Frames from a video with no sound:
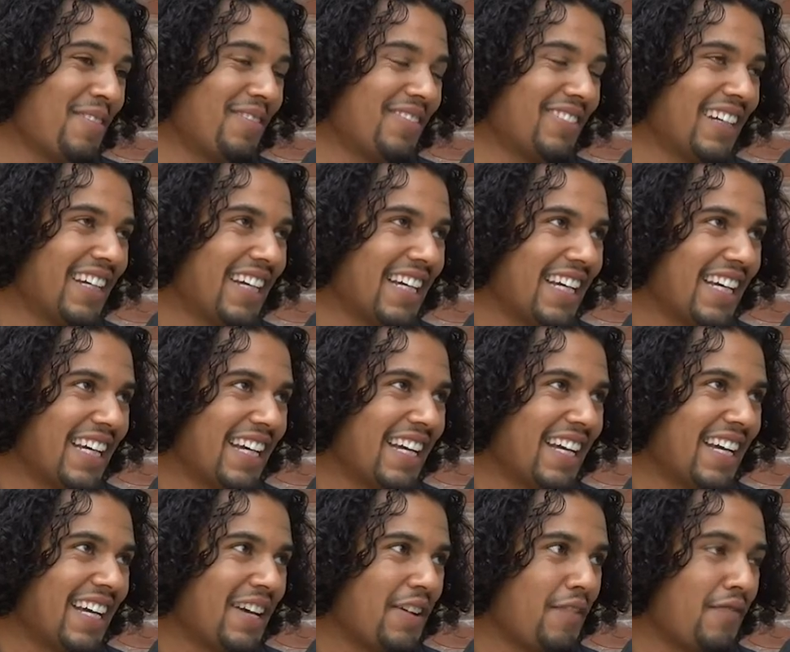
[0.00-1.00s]
of
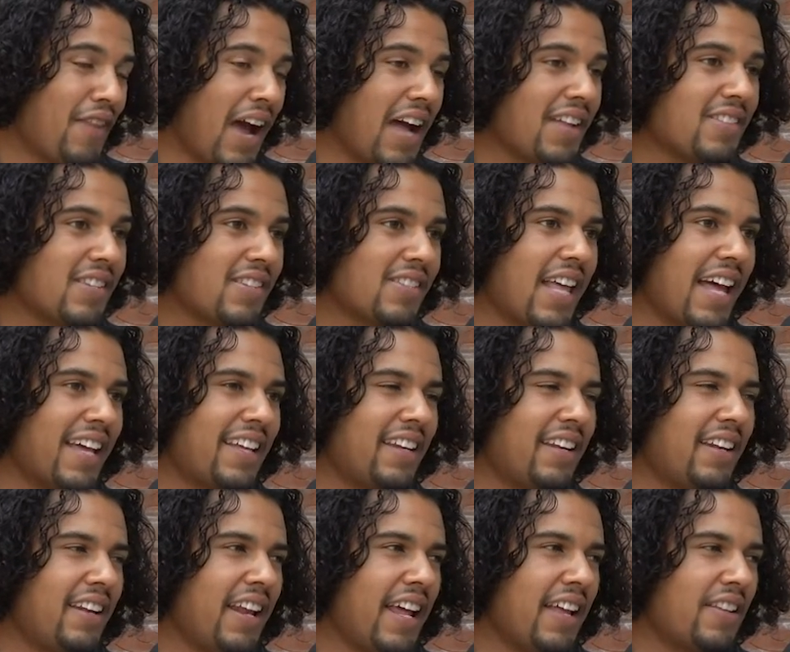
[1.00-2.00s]
factors that
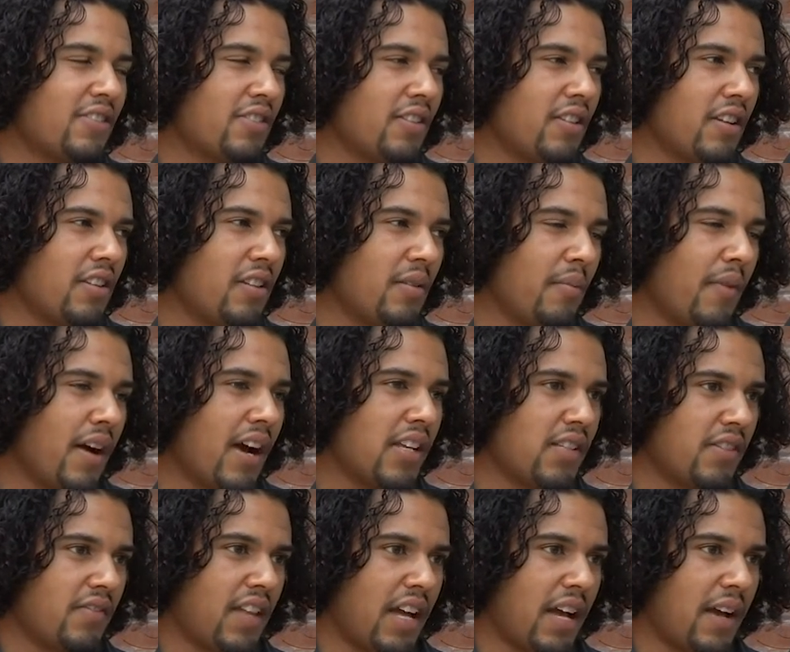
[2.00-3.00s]
led to the
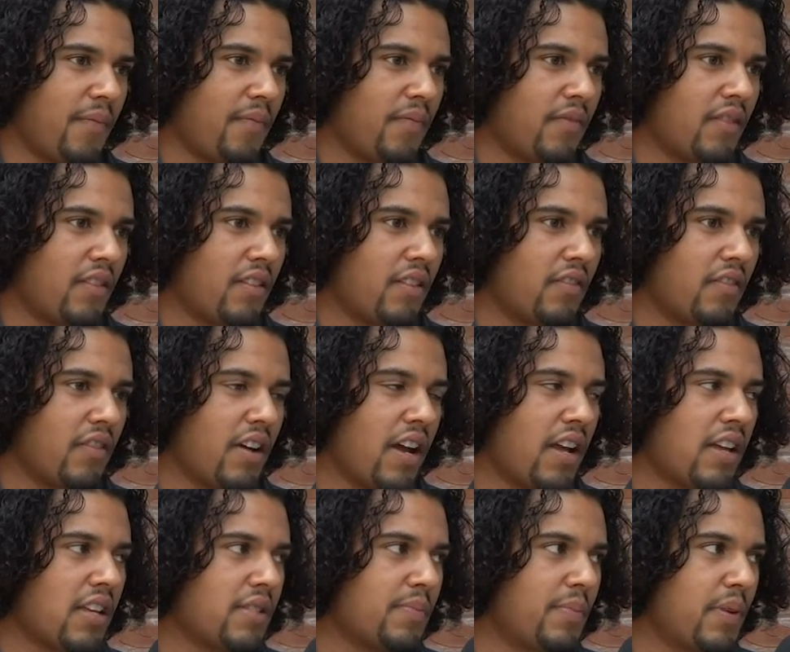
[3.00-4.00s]
demise of that,
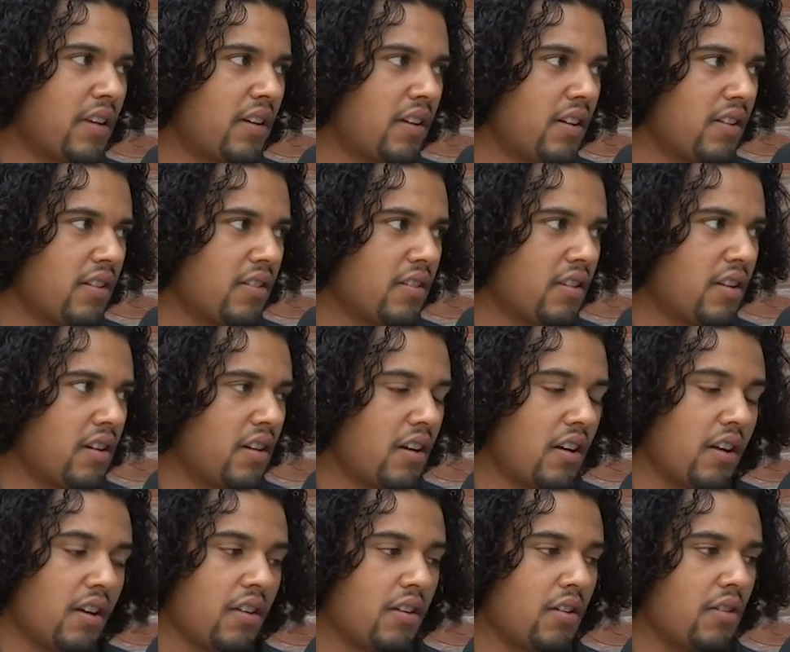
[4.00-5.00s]
right? It's because,
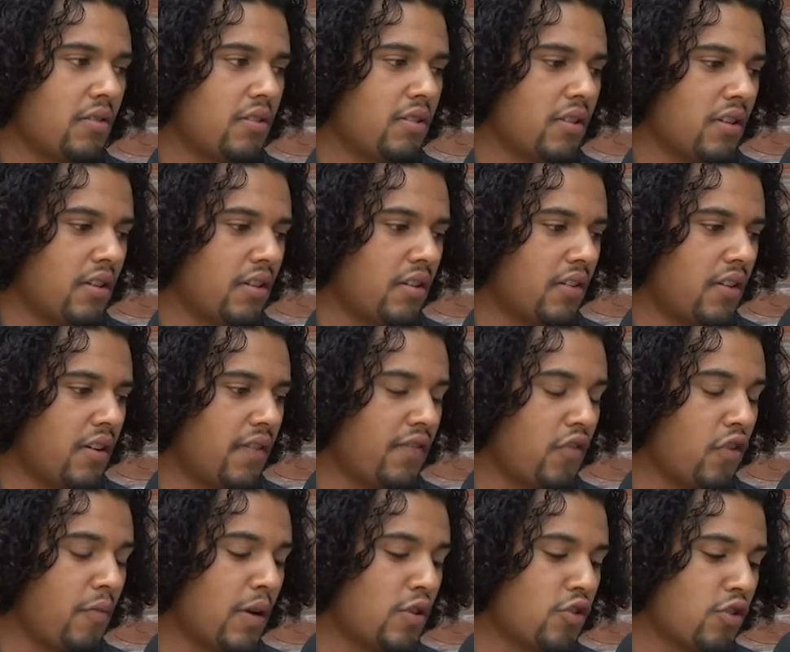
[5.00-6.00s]
it was a
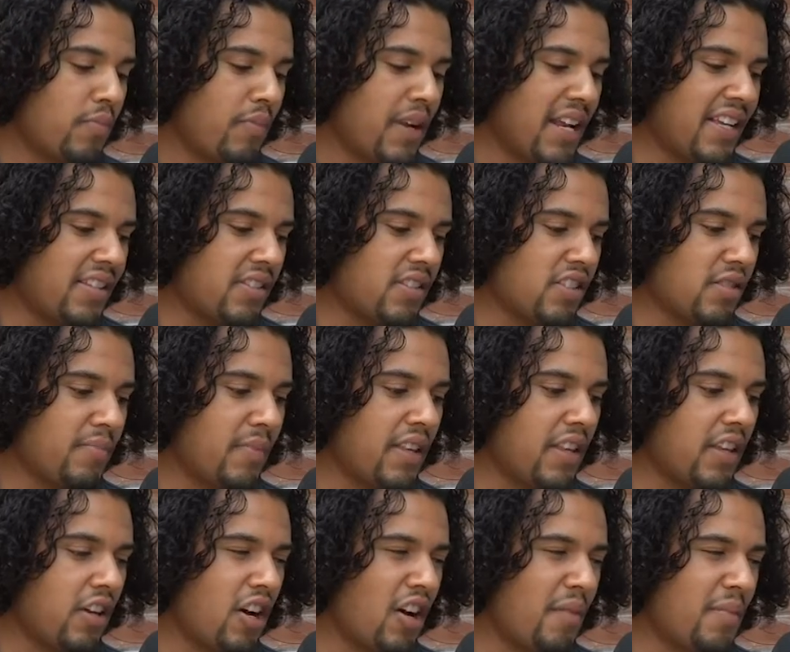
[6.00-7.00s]
4-bedroom place in
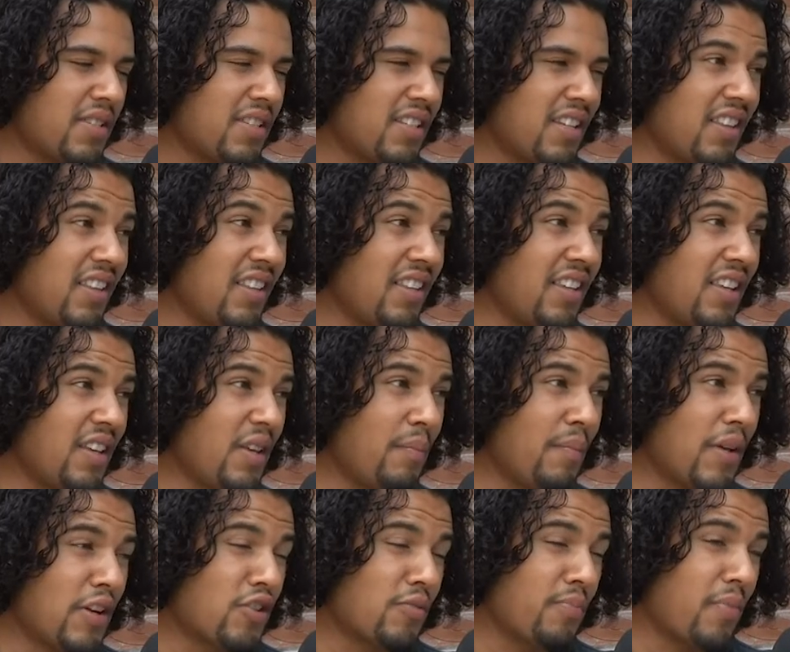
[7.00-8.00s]
Smethwick opposite the
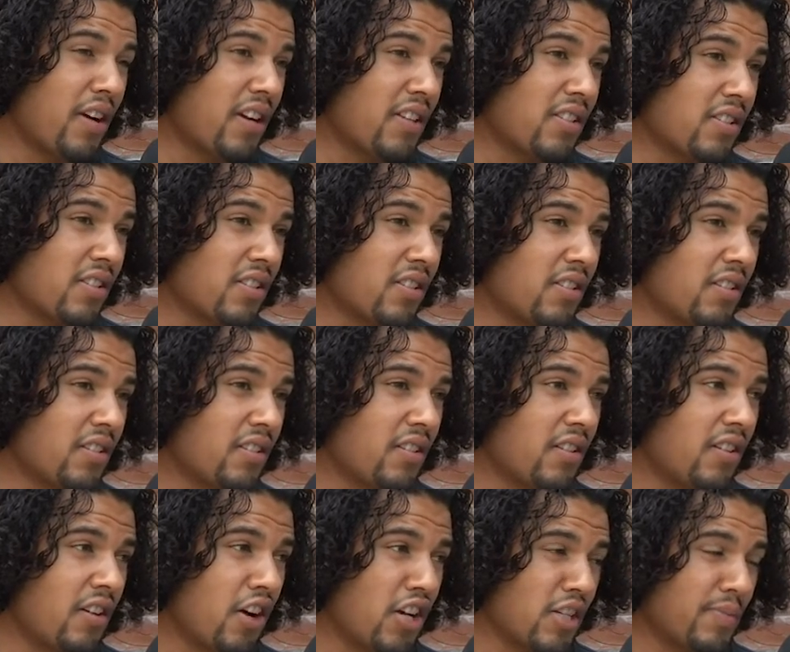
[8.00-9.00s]
Metropolitan
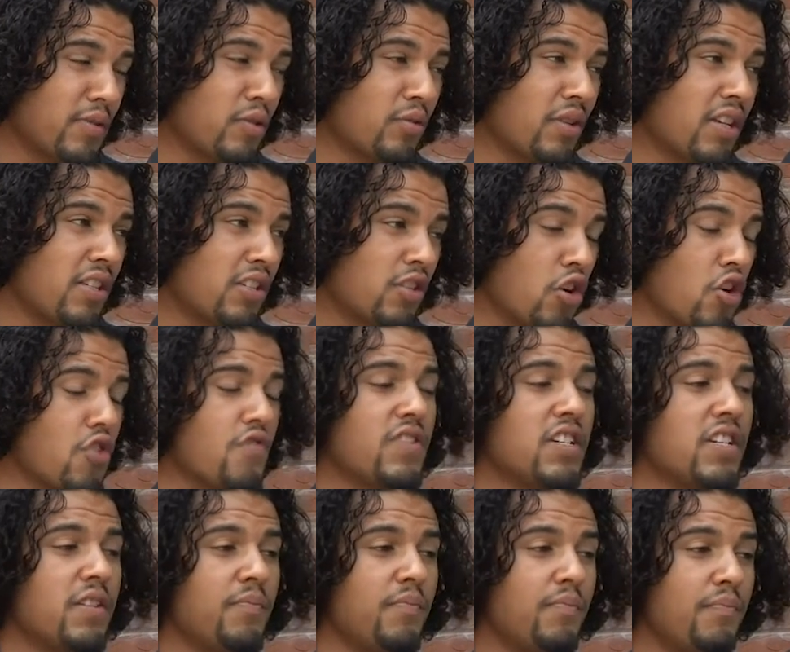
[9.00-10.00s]
Hospital that's
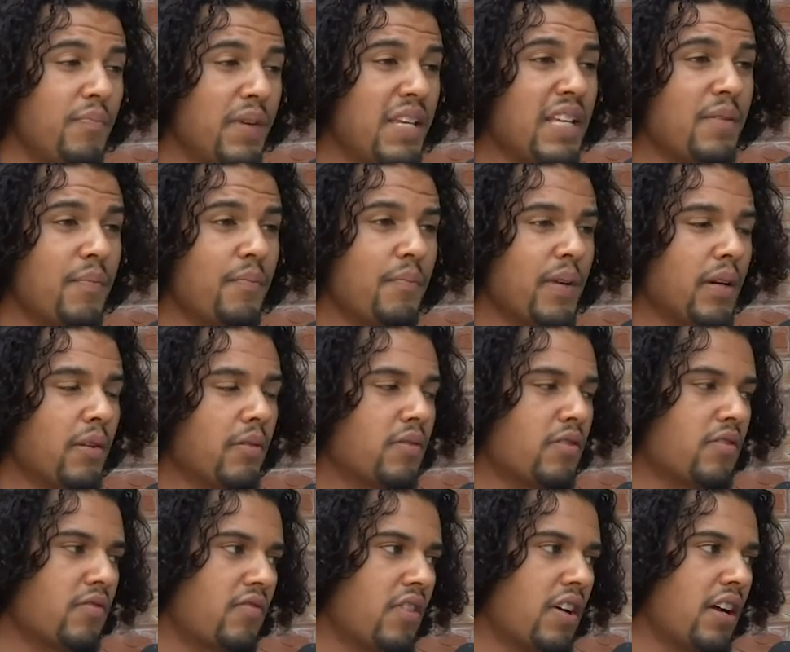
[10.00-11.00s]
currently being
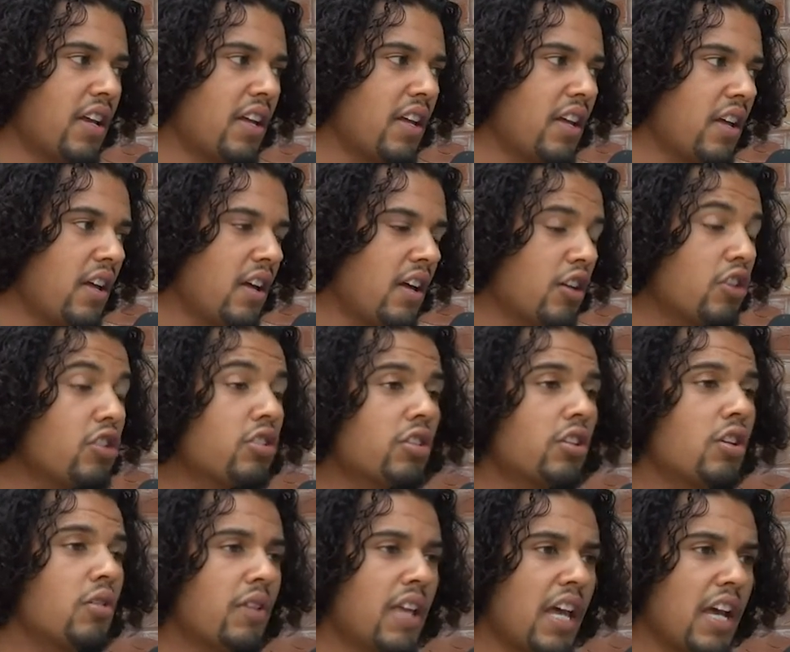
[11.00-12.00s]
built, right? Good
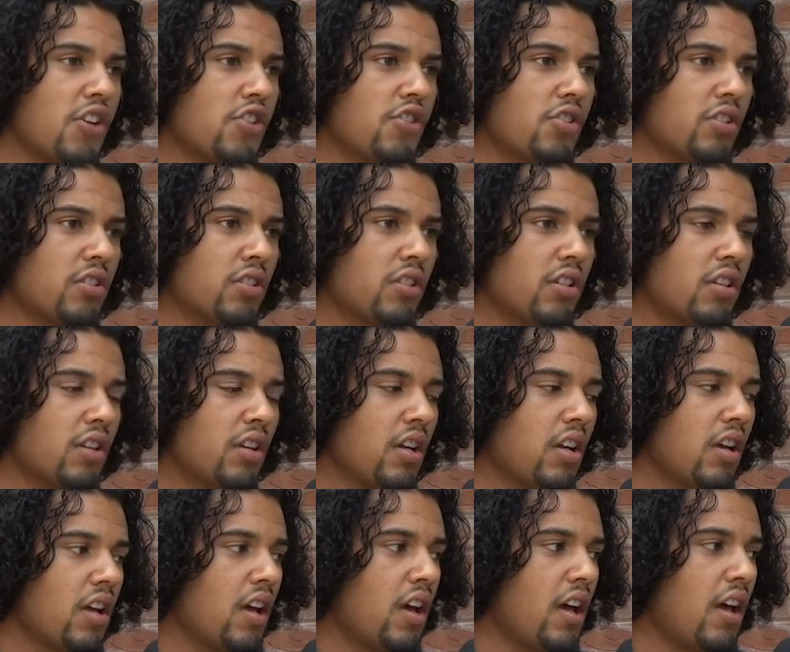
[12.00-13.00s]
location.
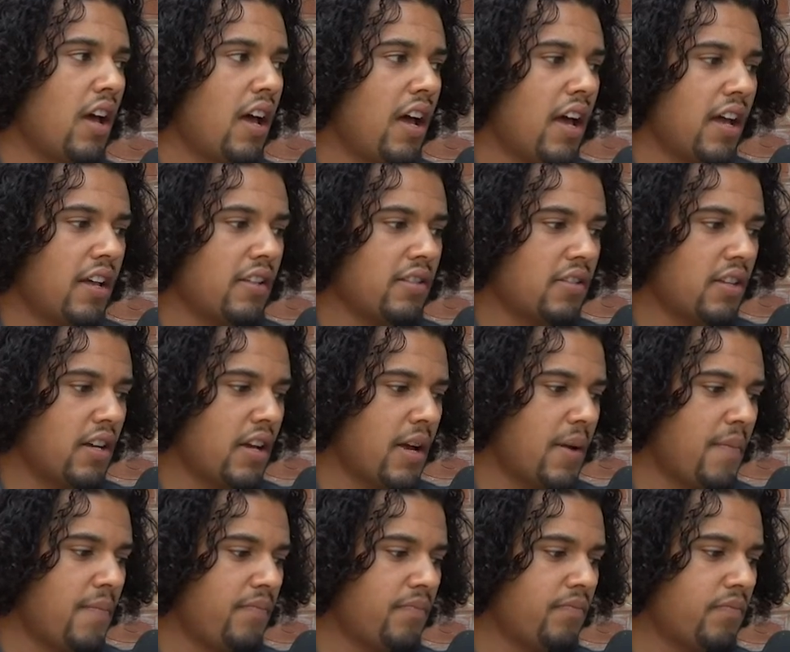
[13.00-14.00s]
Yeah.
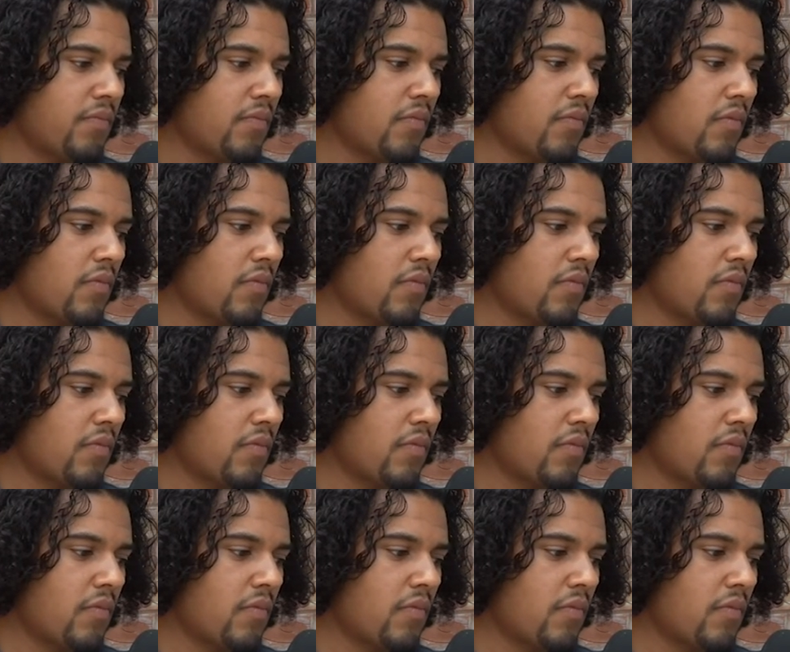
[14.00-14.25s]
And,